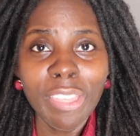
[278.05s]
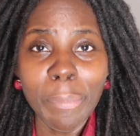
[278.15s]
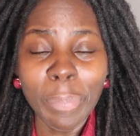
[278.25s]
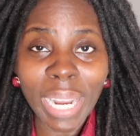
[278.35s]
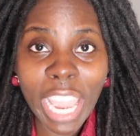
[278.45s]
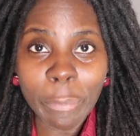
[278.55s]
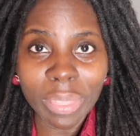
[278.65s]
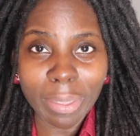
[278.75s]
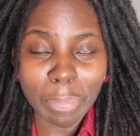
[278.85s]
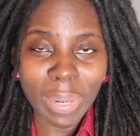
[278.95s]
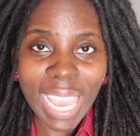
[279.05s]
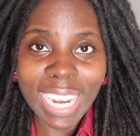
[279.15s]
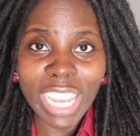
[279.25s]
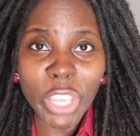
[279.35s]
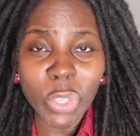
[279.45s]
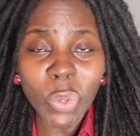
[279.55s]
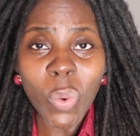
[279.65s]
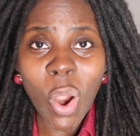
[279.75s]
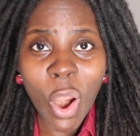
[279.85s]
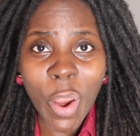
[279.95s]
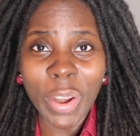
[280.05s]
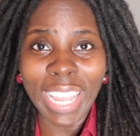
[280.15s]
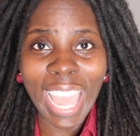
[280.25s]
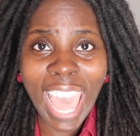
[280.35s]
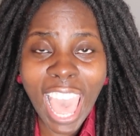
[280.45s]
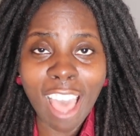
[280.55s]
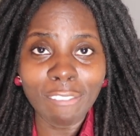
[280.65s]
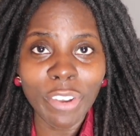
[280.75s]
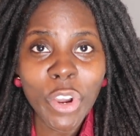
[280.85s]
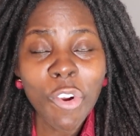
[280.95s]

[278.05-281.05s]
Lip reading: the plan with the plan that you already have.